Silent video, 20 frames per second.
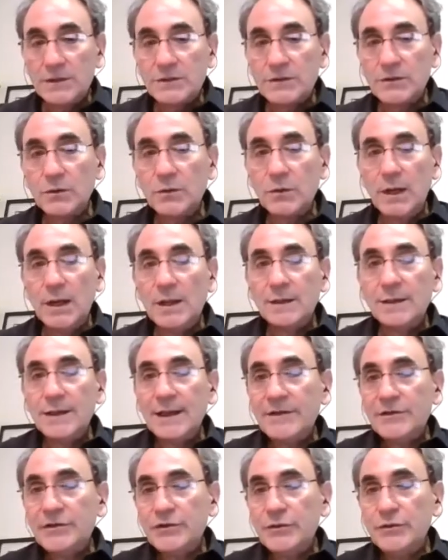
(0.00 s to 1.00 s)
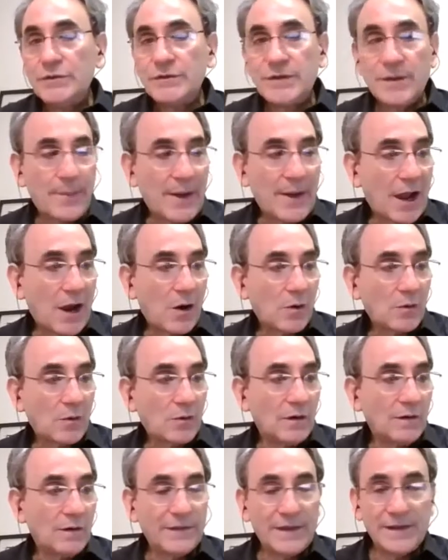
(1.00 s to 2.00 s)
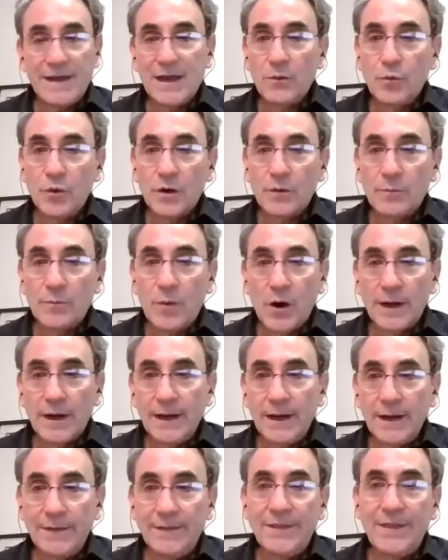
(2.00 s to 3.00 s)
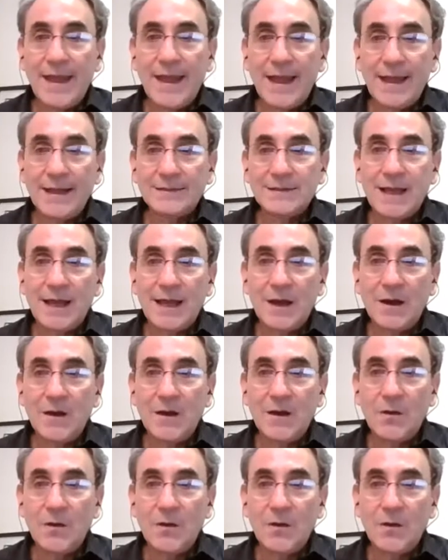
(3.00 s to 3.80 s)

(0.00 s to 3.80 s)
So let's use the power of the network marketing. That's how.